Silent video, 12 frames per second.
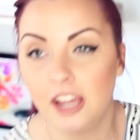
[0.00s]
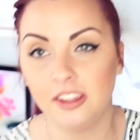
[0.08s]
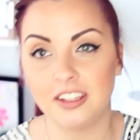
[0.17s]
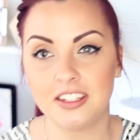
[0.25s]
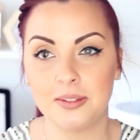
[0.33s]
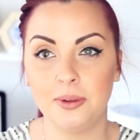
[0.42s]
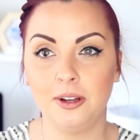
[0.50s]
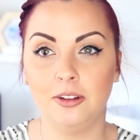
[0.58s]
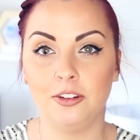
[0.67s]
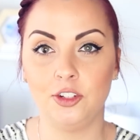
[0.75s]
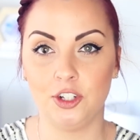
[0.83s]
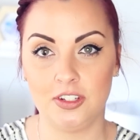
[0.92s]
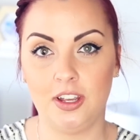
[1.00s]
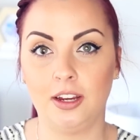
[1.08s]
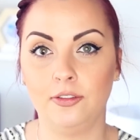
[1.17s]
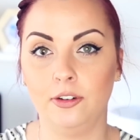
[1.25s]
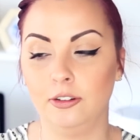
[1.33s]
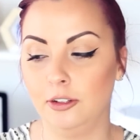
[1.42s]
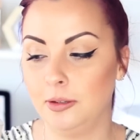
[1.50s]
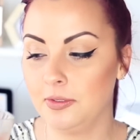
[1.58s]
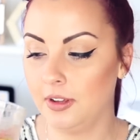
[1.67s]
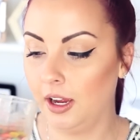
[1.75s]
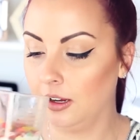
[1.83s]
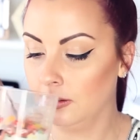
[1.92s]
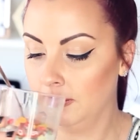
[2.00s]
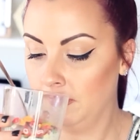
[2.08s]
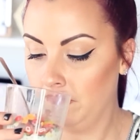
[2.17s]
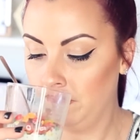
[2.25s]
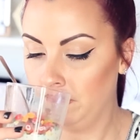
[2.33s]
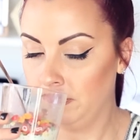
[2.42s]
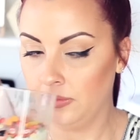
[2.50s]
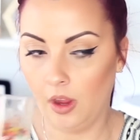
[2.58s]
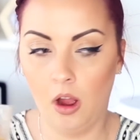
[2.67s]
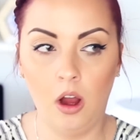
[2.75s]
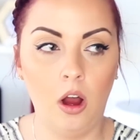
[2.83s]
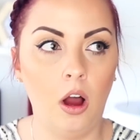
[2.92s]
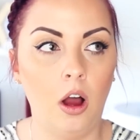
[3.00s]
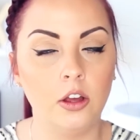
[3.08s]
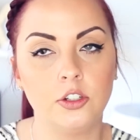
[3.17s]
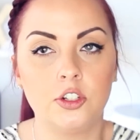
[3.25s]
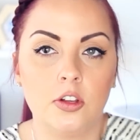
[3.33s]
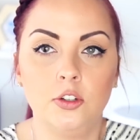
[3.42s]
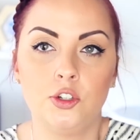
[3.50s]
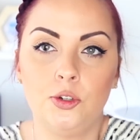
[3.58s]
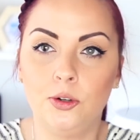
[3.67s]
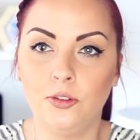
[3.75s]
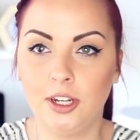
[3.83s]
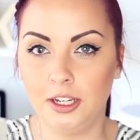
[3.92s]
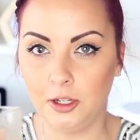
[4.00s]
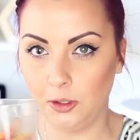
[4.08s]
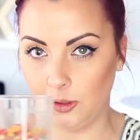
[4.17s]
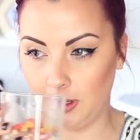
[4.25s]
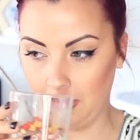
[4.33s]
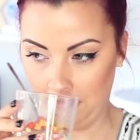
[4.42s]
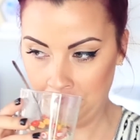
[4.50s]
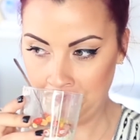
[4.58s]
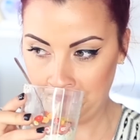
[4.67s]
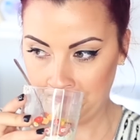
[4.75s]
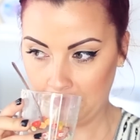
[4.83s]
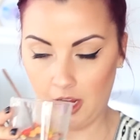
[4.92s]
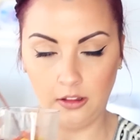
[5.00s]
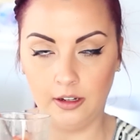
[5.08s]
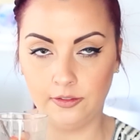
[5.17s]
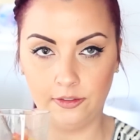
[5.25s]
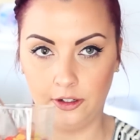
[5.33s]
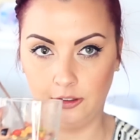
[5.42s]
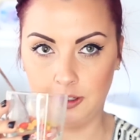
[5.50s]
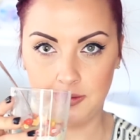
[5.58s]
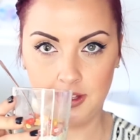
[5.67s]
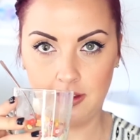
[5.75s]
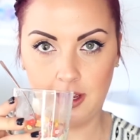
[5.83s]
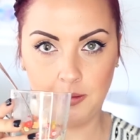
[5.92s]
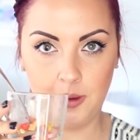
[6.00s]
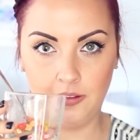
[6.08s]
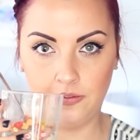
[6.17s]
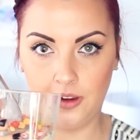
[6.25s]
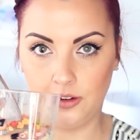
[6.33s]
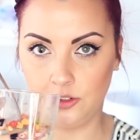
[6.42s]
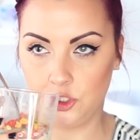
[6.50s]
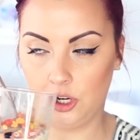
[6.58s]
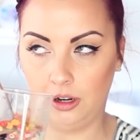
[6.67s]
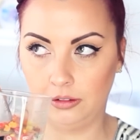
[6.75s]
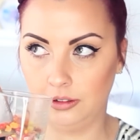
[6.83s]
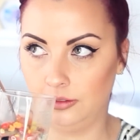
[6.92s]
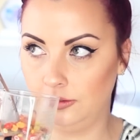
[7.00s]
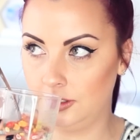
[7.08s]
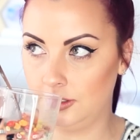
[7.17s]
and they smell just like Fruit Loops, like, oh, so sugary and good. I love Fruit Loops, they're like my favourite childhood